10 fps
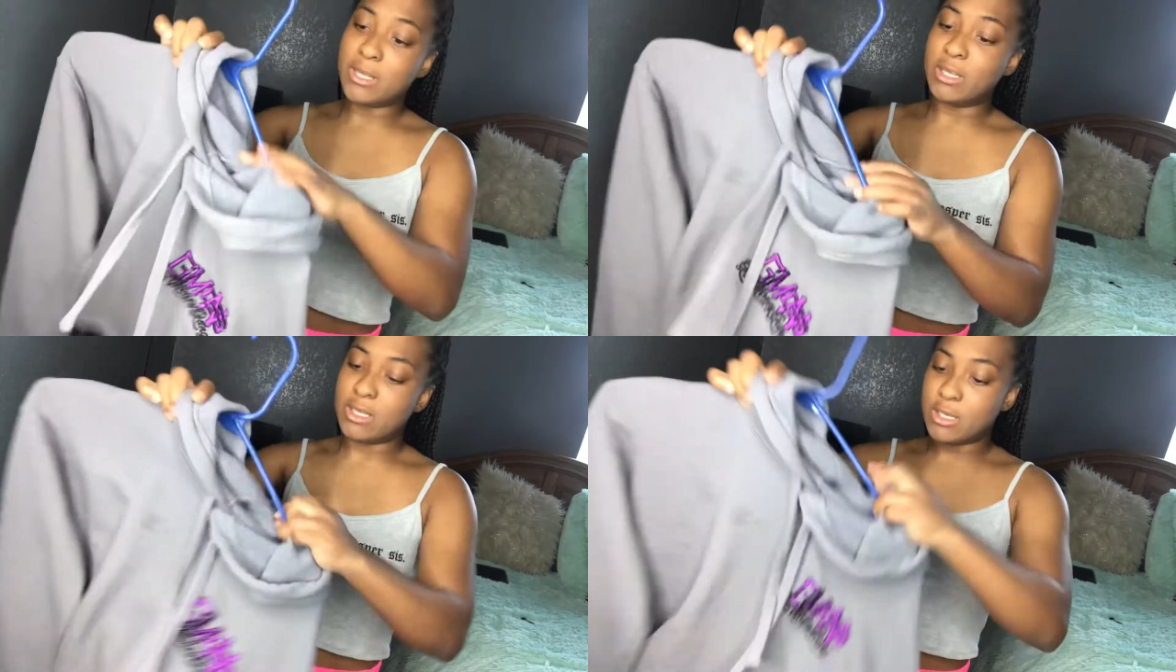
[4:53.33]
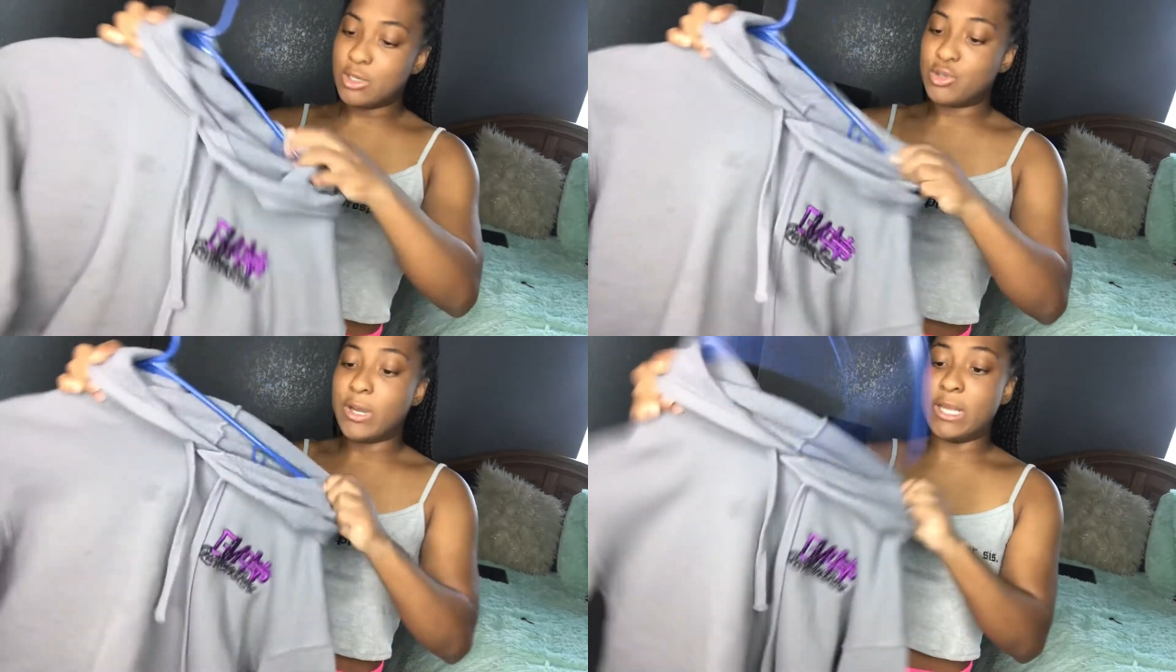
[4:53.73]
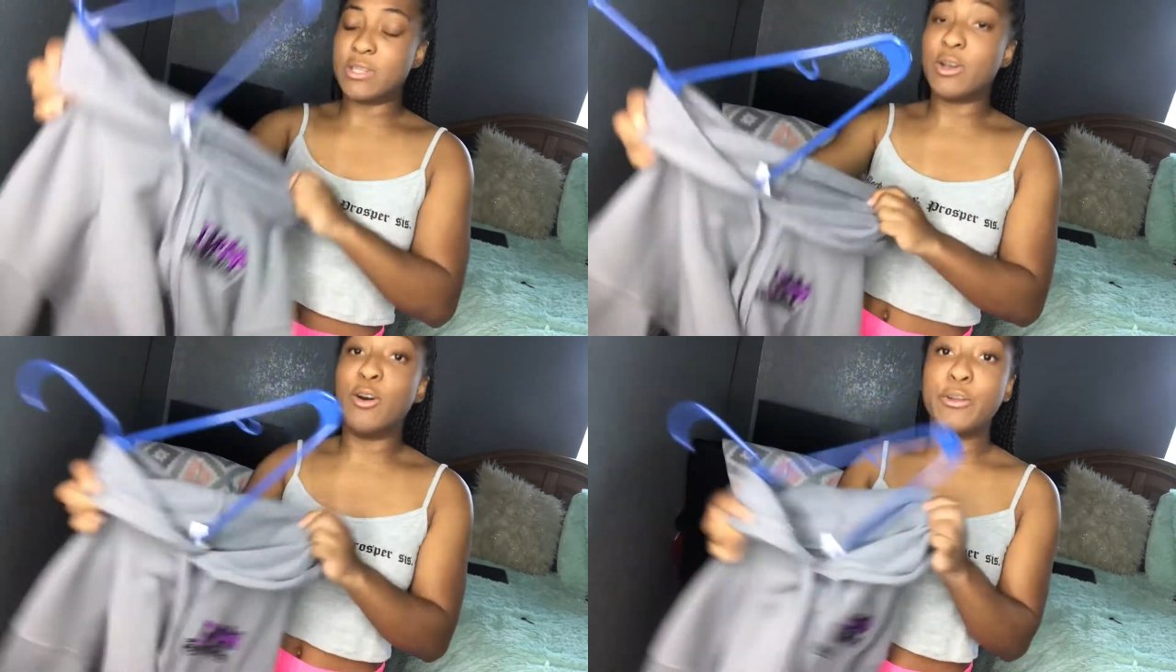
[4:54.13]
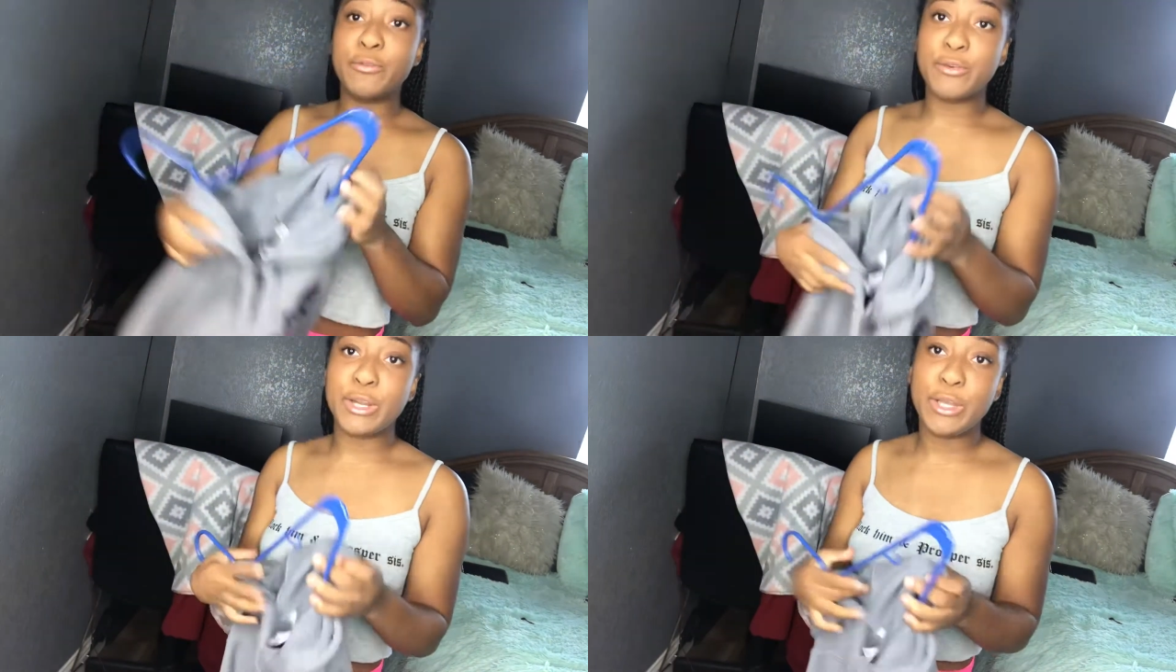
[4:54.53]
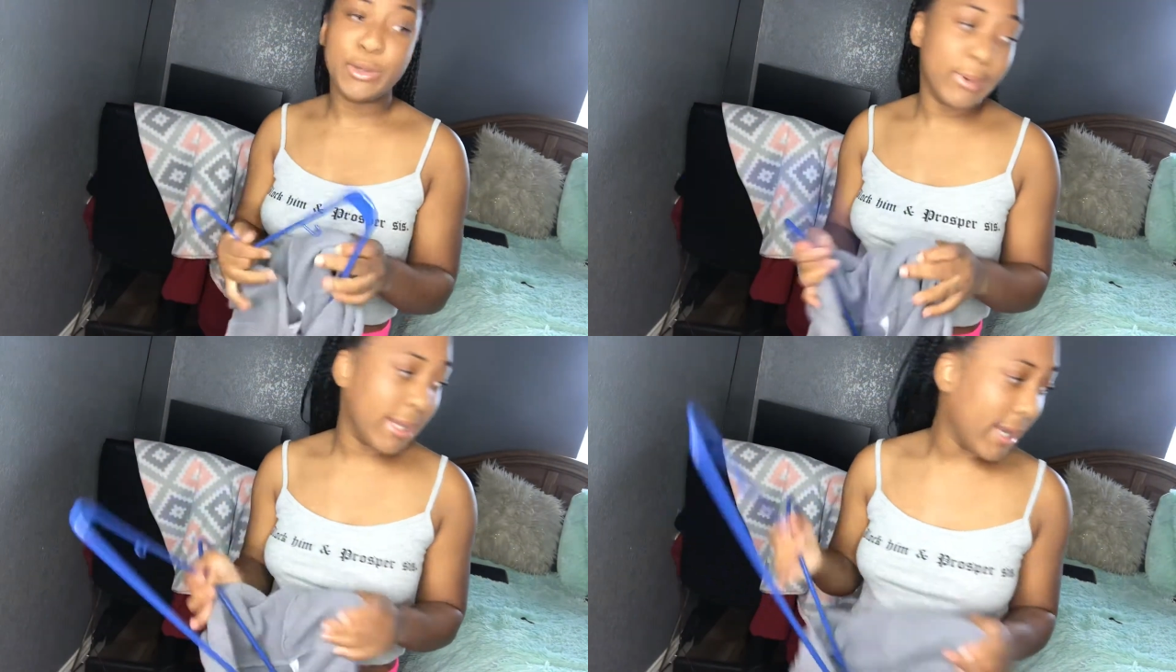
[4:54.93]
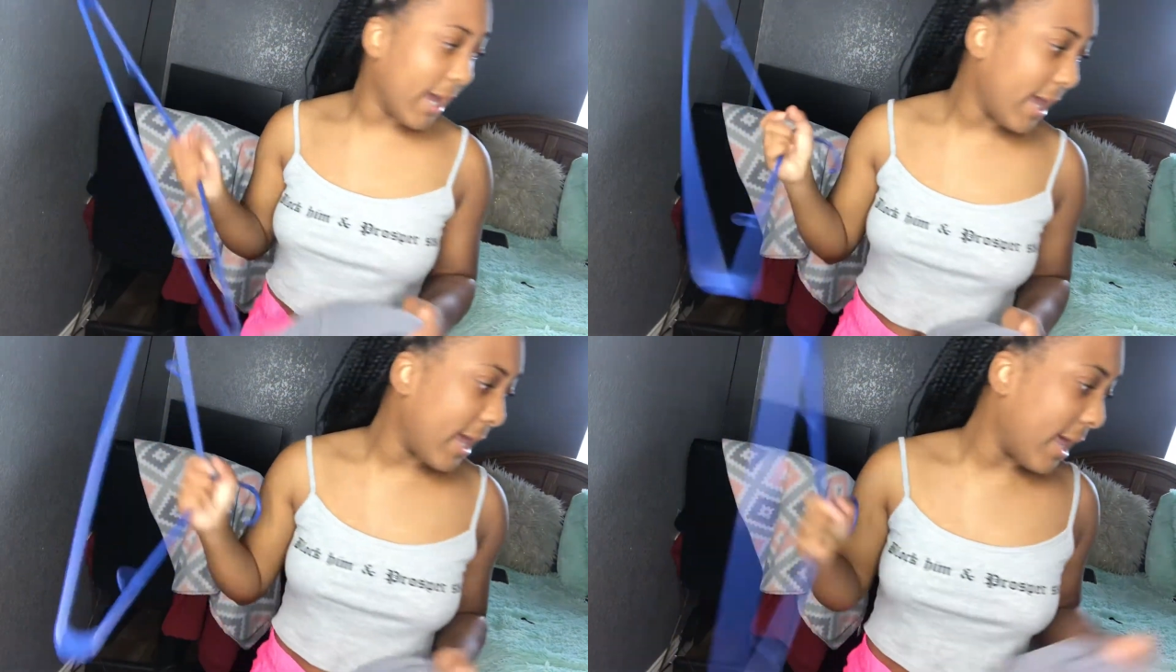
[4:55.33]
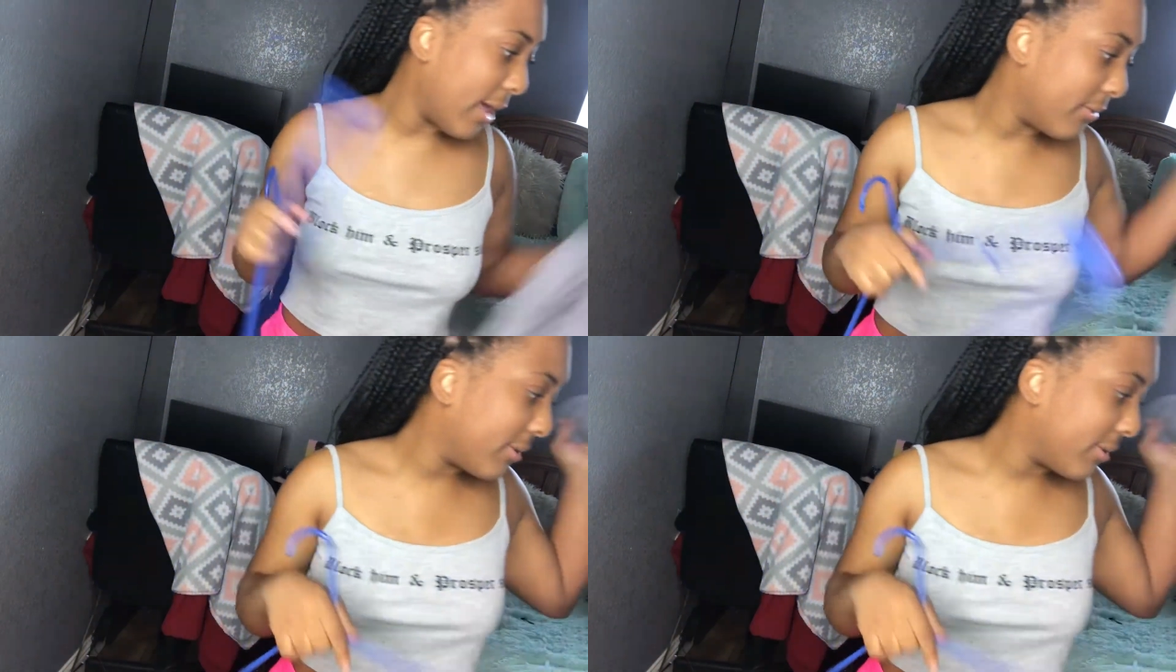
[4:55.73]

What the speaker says: to try this on for you. And I have